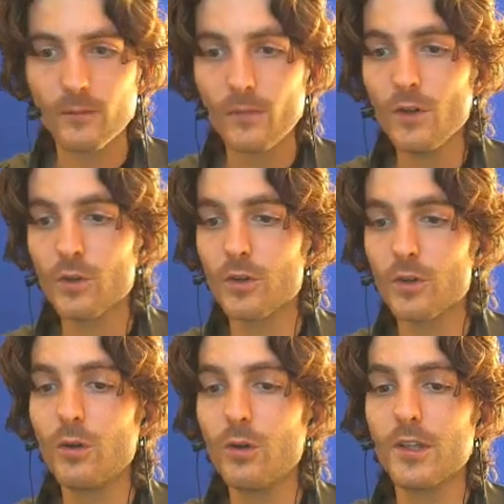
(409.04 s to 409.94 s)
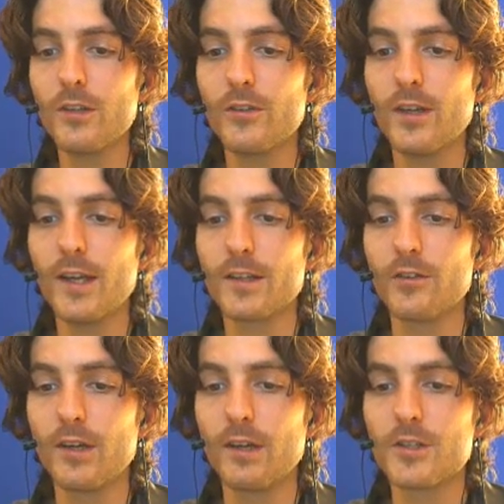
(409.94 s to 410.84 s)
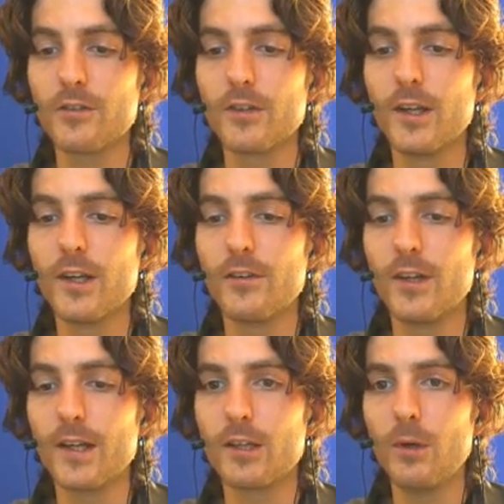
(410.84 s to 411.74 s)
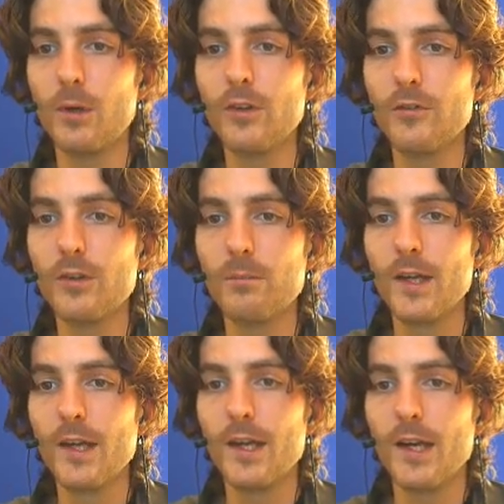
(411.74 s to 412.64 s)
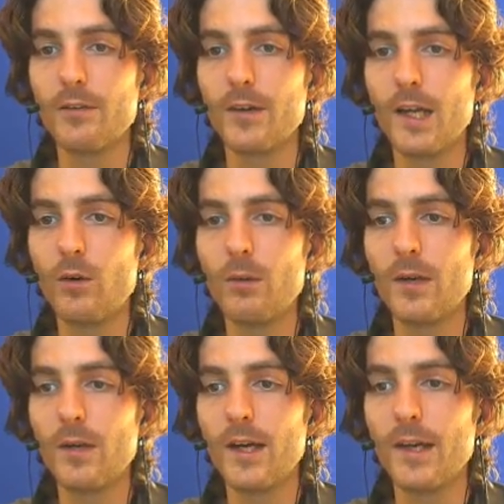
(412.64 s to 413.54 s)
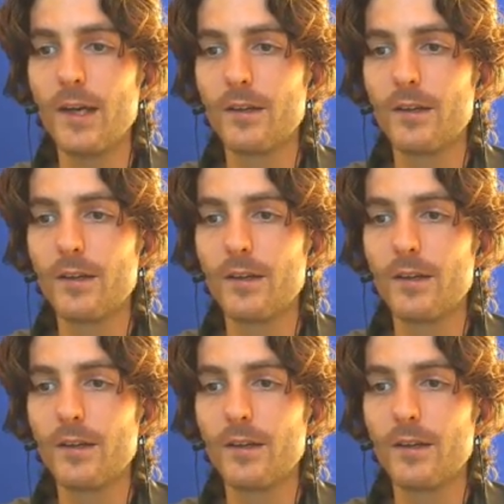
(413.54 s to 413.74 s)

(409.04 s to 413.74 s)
control key selected. So I've just selected both of them, and if I now apply,